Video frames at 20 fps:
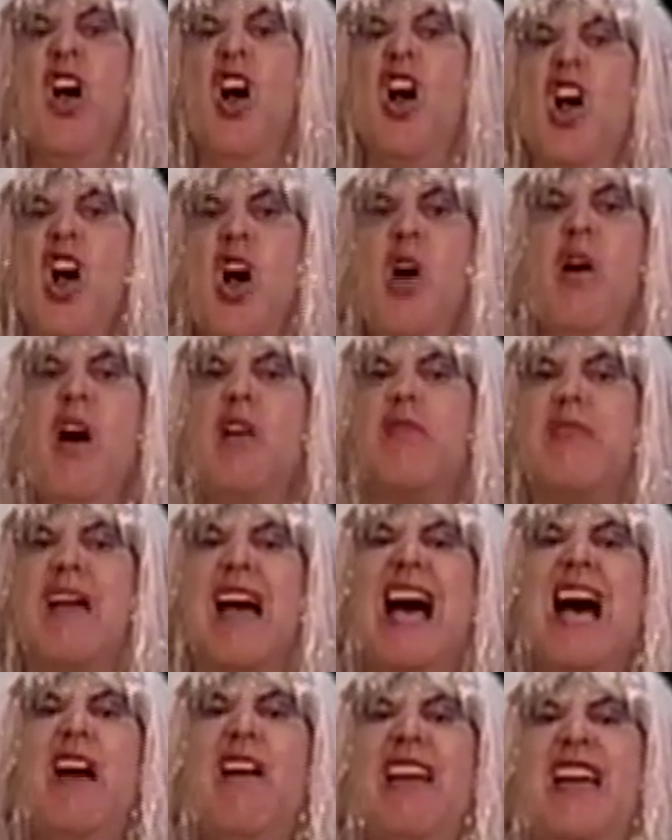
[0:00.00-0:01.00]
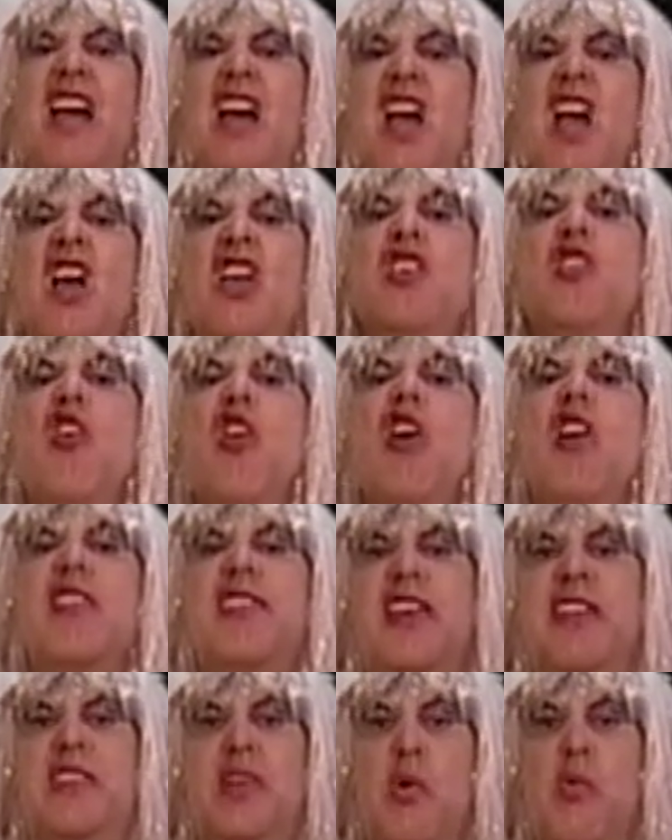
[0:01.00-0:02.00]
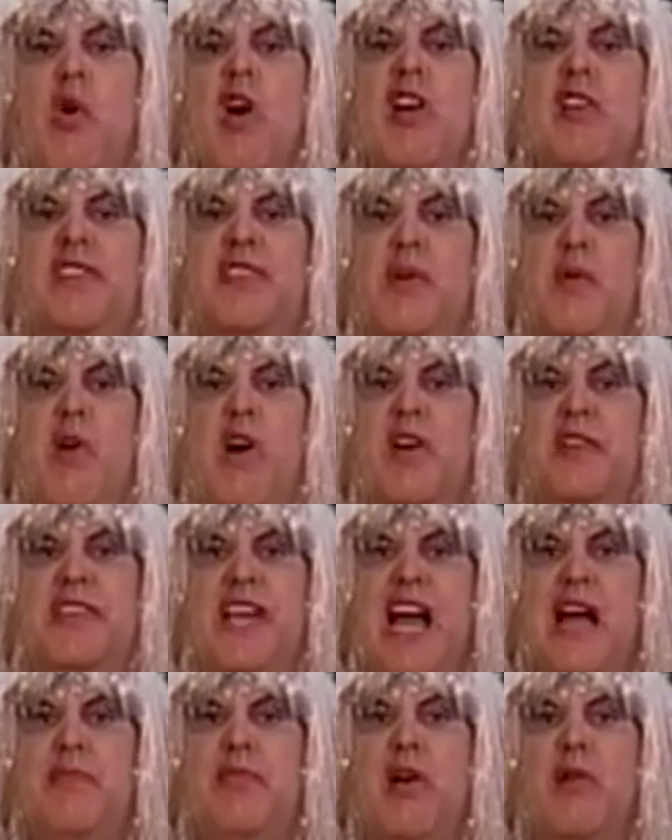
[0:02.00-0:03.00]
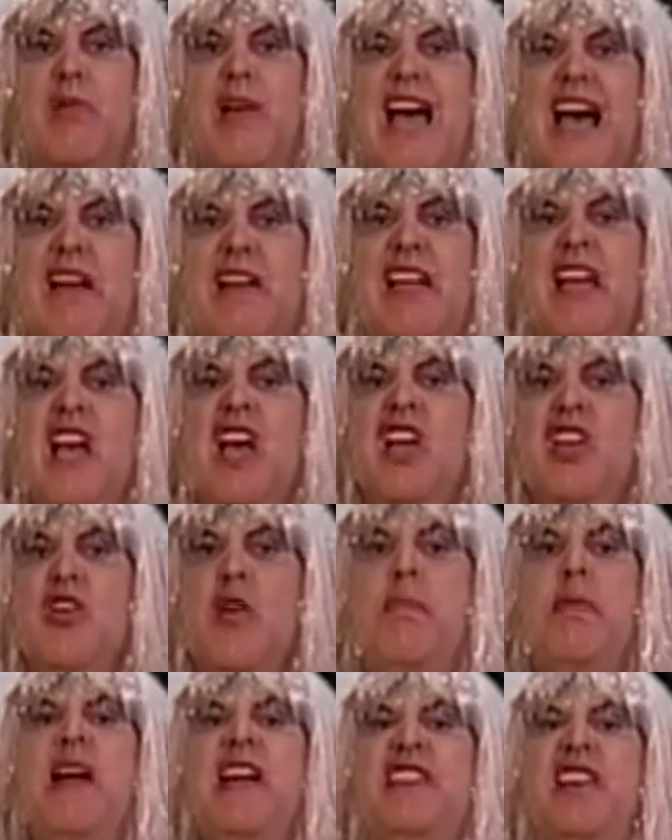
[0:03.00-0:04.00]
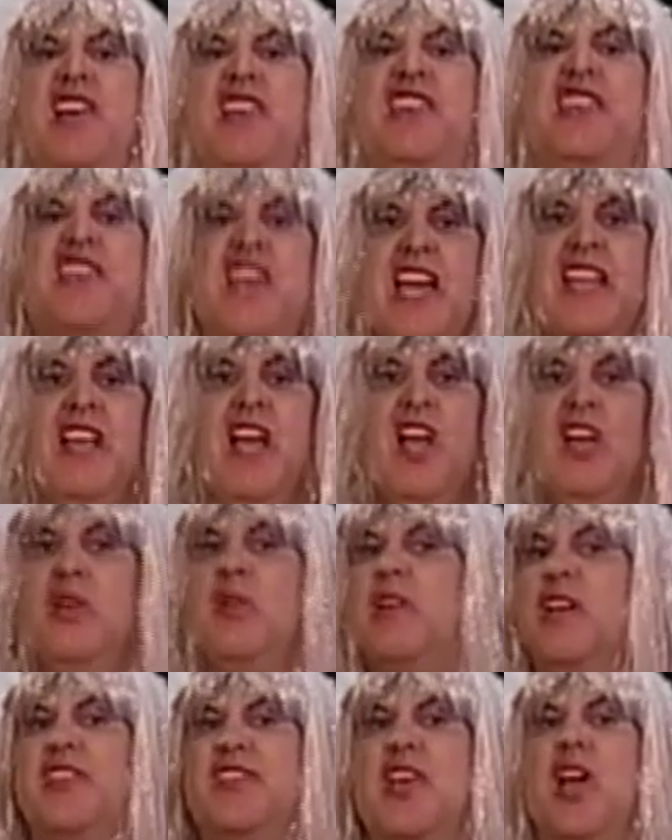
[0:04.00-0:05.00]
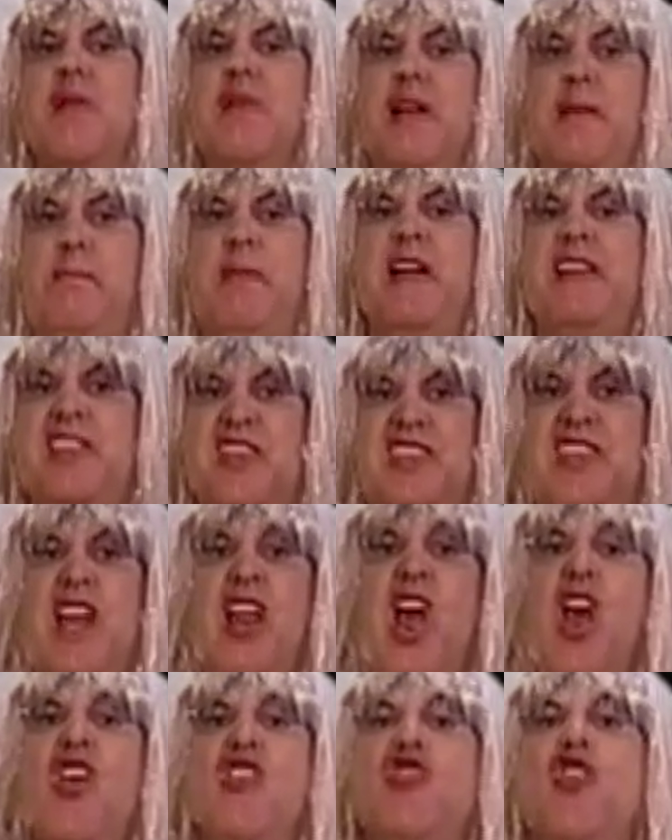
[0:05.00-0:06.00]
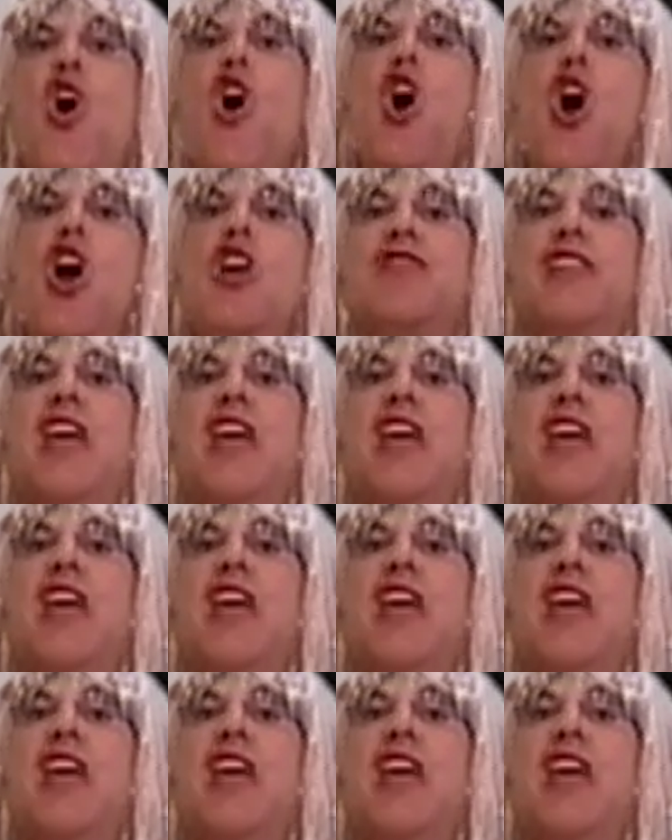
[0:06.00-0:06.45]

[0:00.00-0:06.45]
oh, O'Reilly, yours is the worst of all time, O'Reilly you piece of shit, you conservative piece of shit. Yours